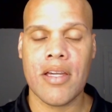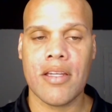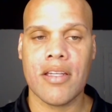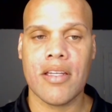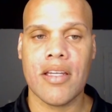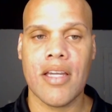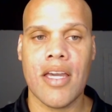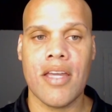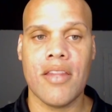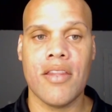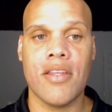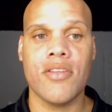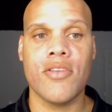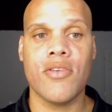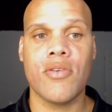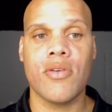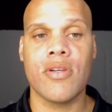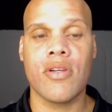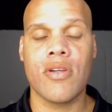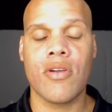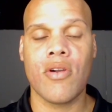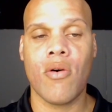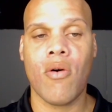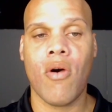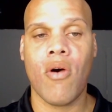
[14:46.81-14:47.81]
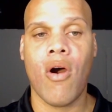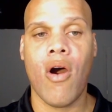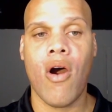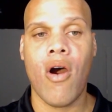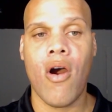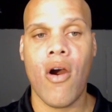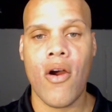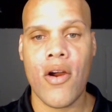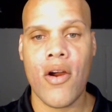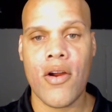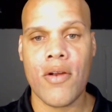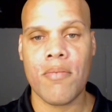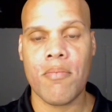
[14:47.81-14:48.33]
and then you can go
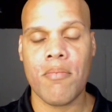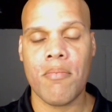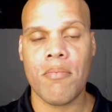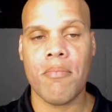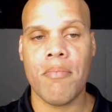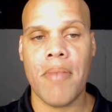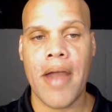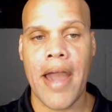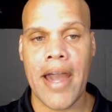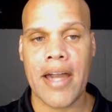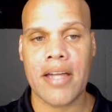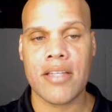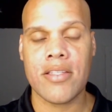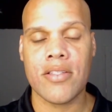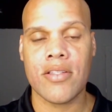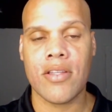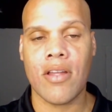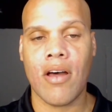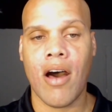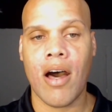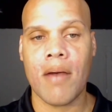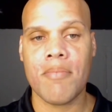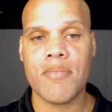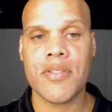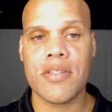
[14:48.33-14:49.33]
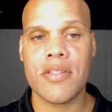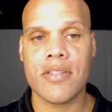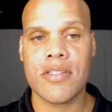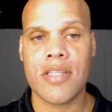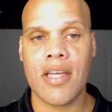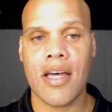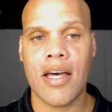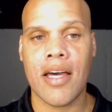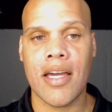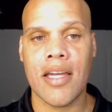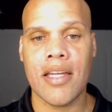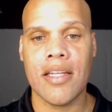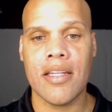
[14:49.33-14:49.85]
hard back to the opposite
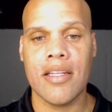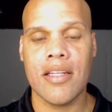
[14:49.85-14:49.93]
side,